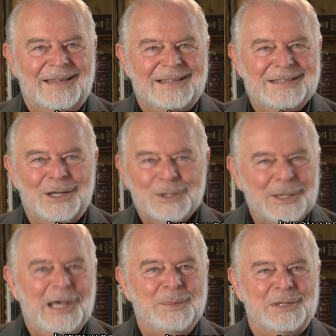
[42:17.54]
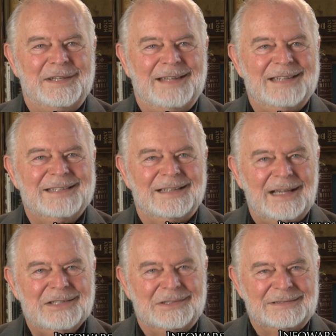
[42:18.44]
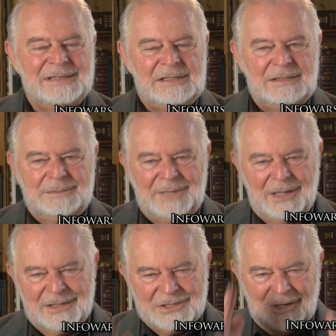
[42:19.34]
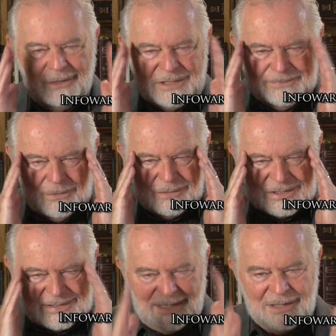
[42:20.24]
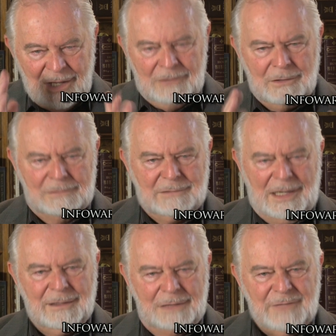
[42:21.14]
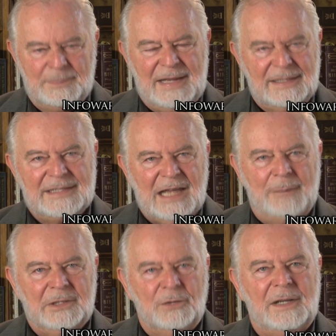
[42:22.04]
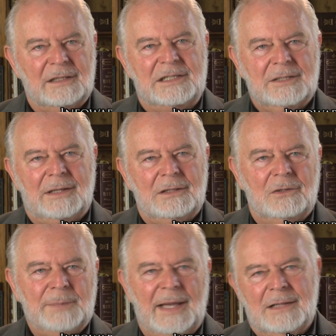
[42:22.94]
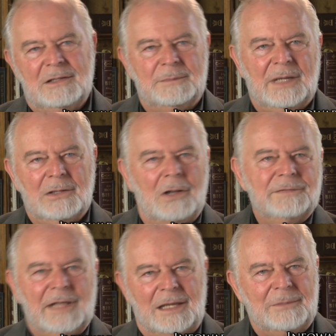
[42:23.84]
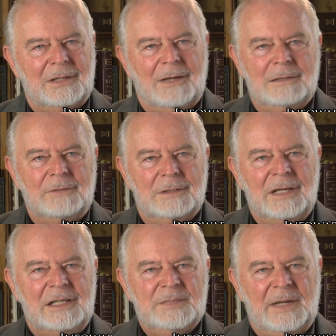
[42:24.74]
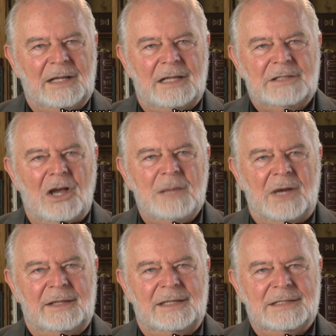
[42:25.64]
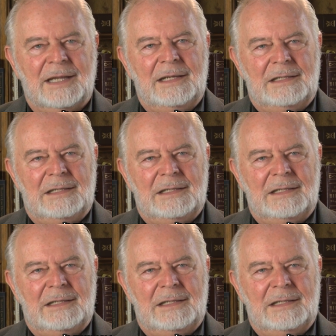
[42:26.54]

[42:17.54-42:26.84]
It's not going to happen in the next election. Americans are always focused on, well, how can we make this happen quickly so I can go back to my golf game? I don't want to spend a lot of time on this.